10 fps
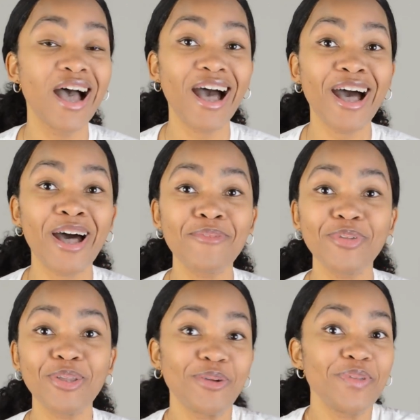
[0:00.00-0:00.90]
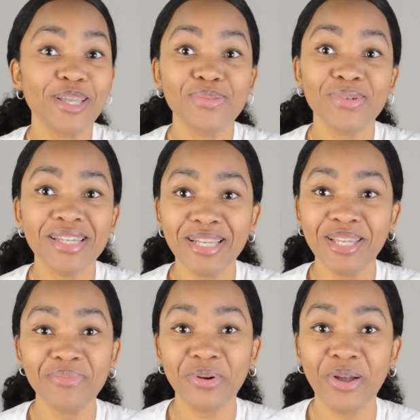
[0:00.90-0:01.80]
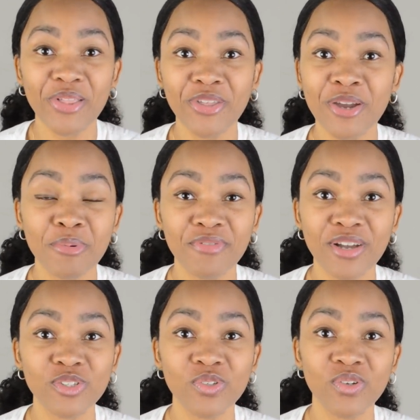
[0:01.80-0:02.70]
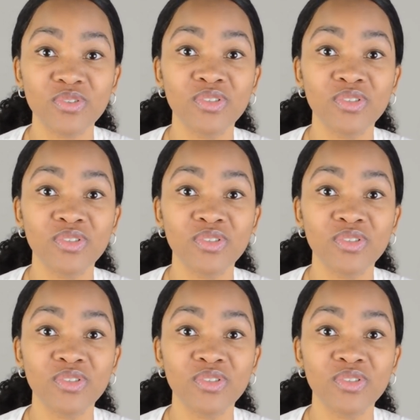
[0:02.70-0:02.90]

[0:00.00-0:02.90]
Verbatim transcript: um, you know, because we're going to need more healthcare professionals.